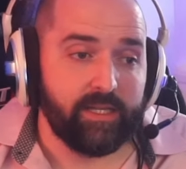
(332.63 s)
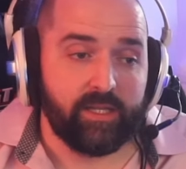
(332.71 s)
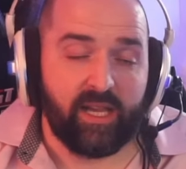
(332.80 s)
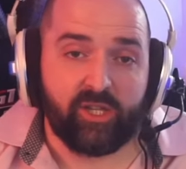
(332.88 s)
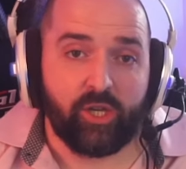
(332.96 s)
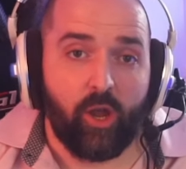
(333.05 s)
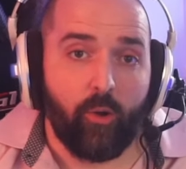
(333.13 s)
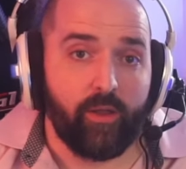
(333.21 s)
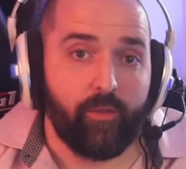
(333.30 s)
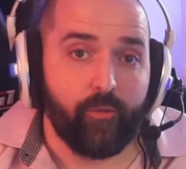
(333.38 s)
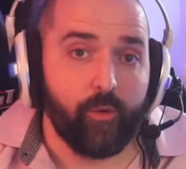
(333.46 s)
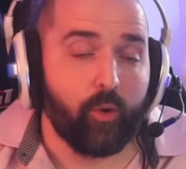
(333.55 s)
It's as you're going
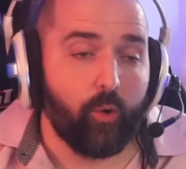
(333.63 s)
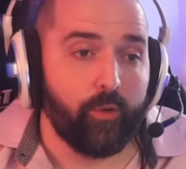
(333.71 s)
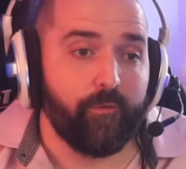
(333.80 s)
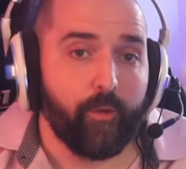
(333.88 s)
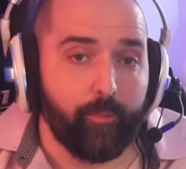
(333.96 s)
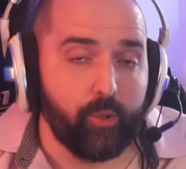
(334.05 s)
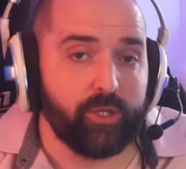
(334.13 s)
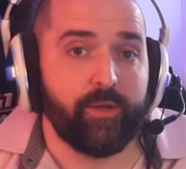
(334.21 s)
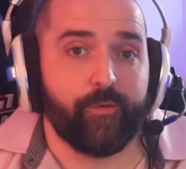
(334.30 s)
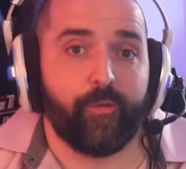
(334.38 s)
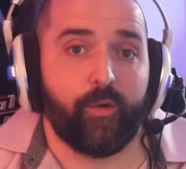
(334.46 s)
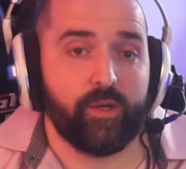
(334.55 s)
through a corner, if you're pushing
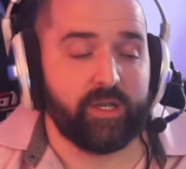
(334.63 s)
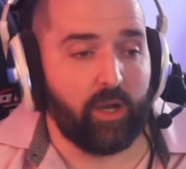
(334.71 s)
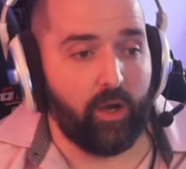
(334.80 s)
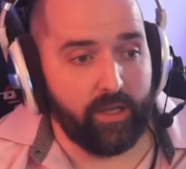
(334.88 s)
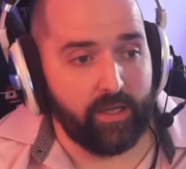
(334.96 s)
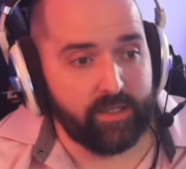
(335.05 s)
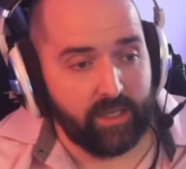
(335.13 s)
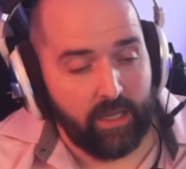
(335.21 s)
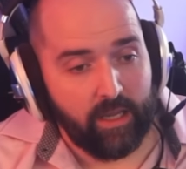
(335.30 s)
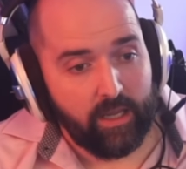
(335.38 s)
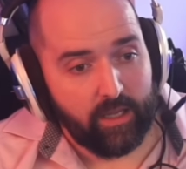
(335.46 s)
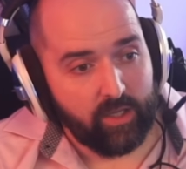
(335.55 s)
the front tyres,
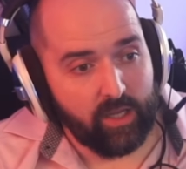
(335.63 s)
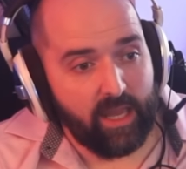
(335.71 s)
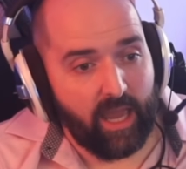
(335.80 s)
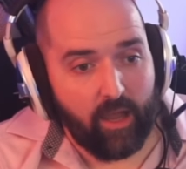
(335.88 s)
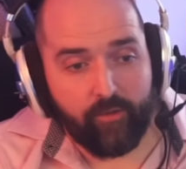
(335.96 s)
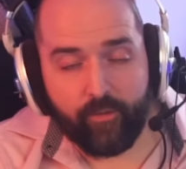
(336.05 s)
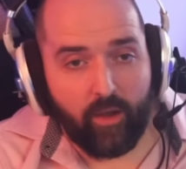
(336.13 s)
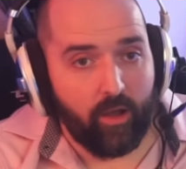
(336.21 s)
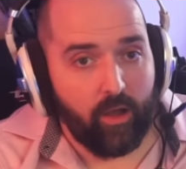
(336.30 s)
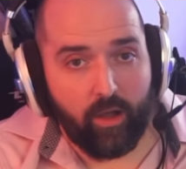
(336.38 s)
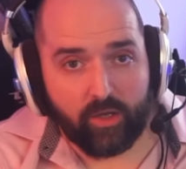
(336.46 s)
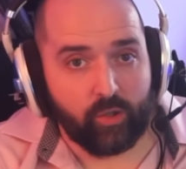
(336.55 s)
you get
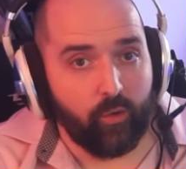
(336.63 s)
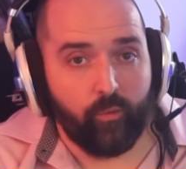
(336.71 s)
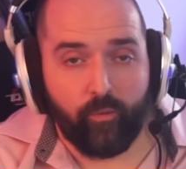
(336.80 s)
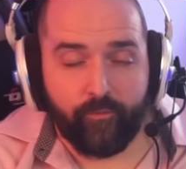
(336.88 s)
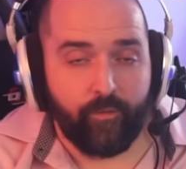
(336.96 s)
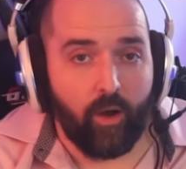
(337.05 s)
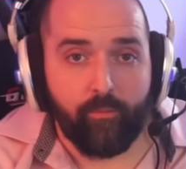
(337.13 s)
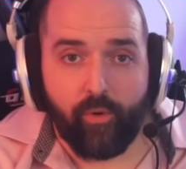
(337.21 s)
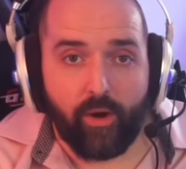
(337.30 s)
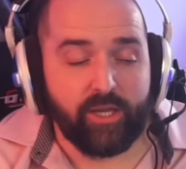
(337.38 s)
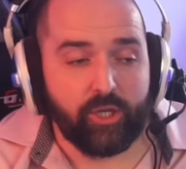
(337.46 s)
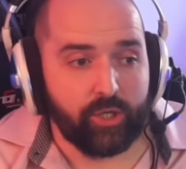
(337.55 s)
a sort of
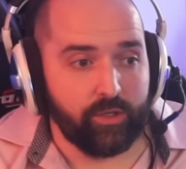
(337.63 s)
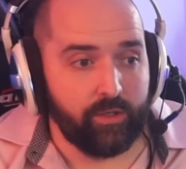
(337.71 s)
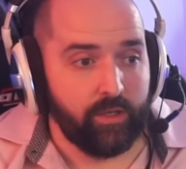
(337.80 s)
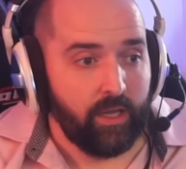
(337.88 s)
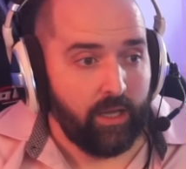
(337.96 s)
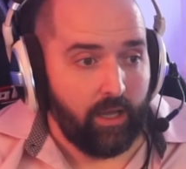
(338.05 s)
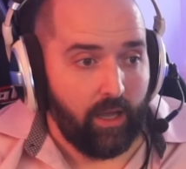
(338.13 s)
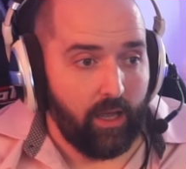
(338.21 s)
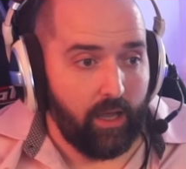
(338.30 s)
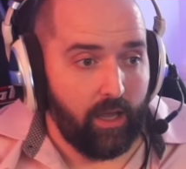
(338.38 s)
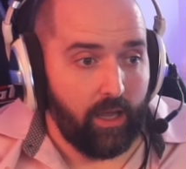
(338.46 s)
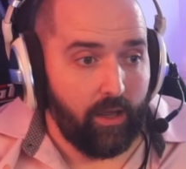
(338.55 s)
vibration
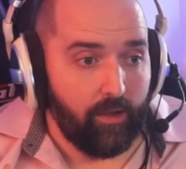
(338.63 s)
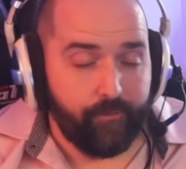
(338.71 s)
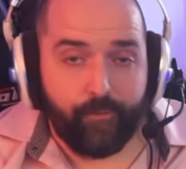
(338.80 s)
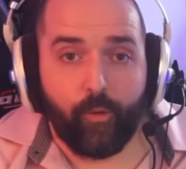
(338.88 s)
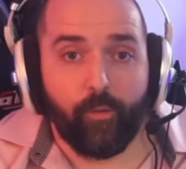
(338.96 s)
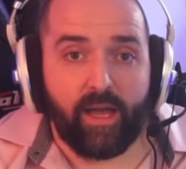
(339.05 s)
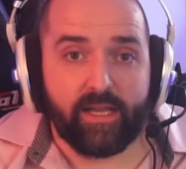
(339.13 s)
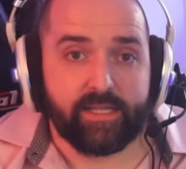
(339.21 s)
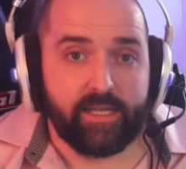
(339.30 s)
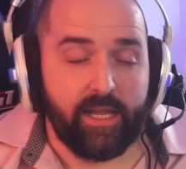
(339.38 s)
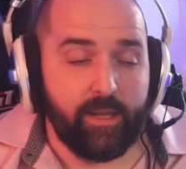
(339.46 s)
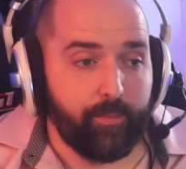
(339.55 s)
for that
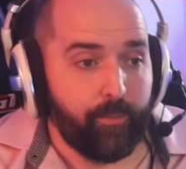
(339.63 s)
slip.